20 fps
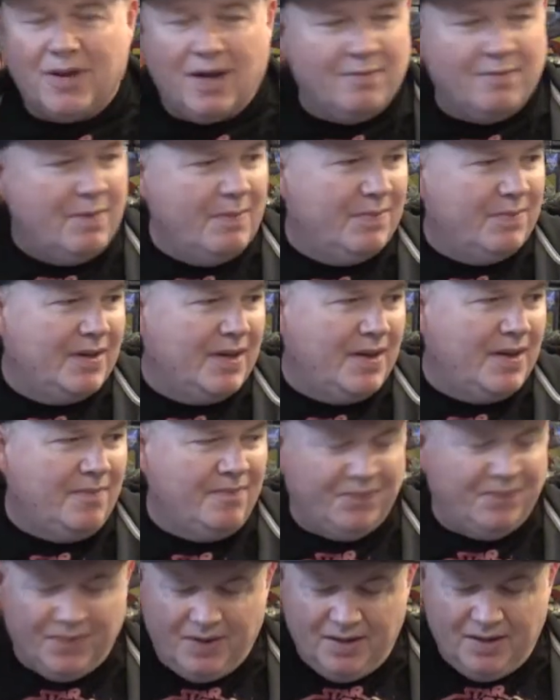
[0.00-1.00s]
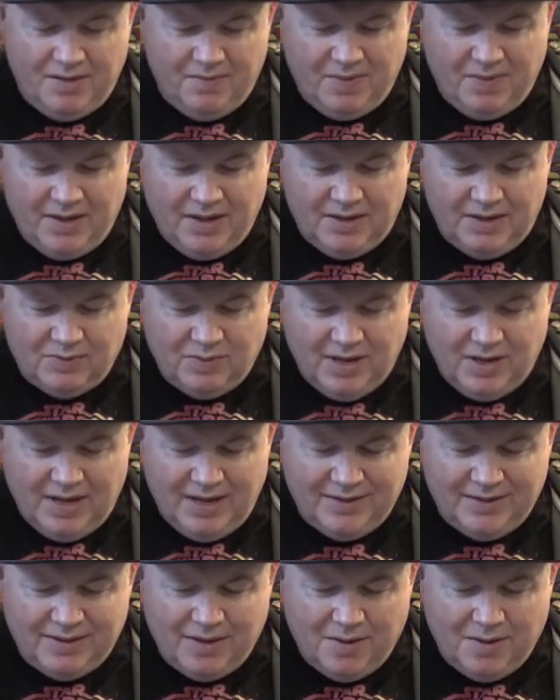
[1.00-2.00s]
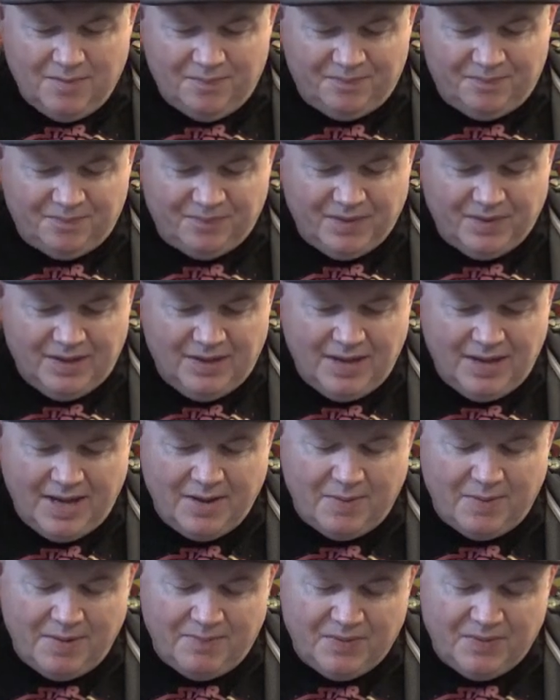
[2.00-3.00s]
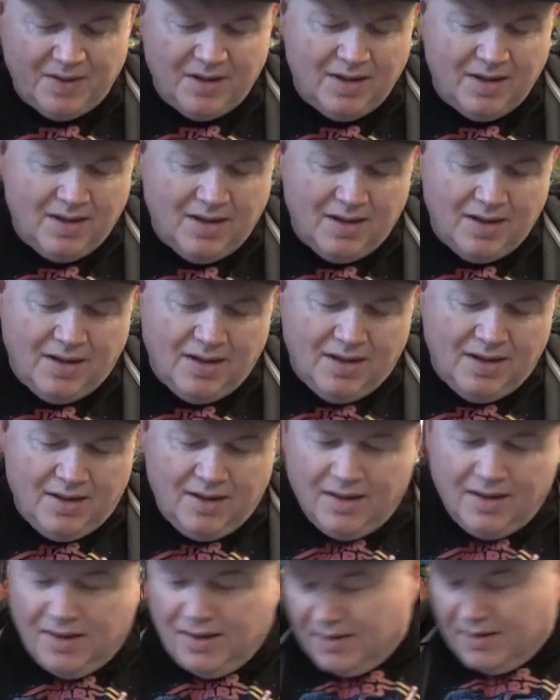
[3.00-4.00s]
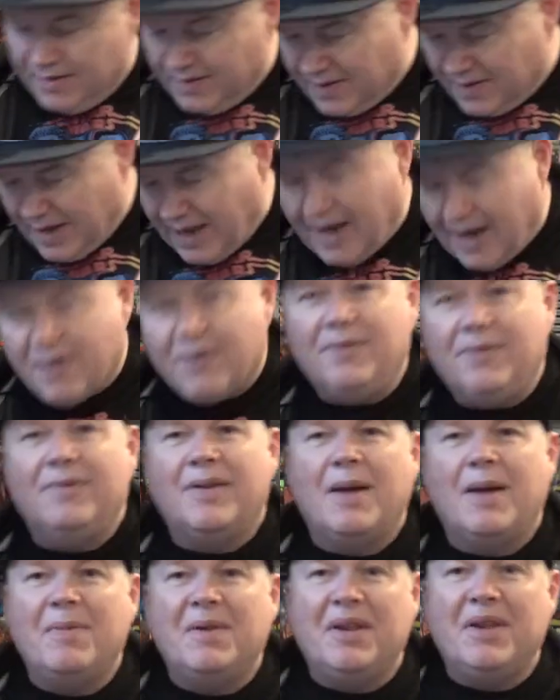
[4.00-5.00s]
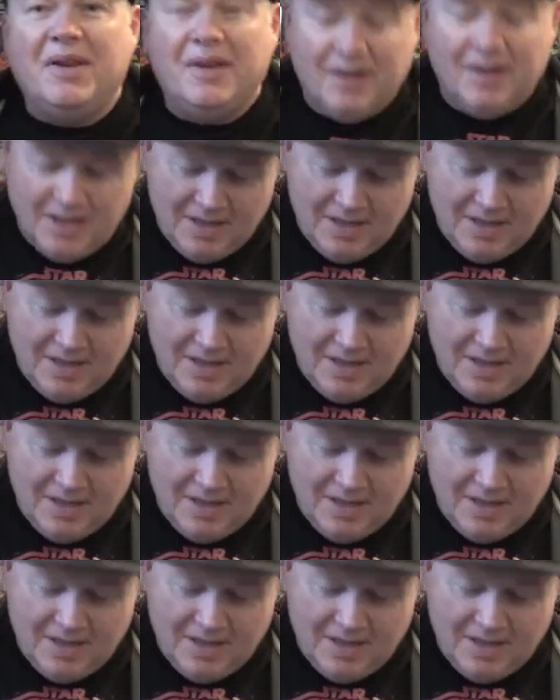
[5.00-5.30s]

I can't remember now, but that's what it is. So anyway, some cat coming in.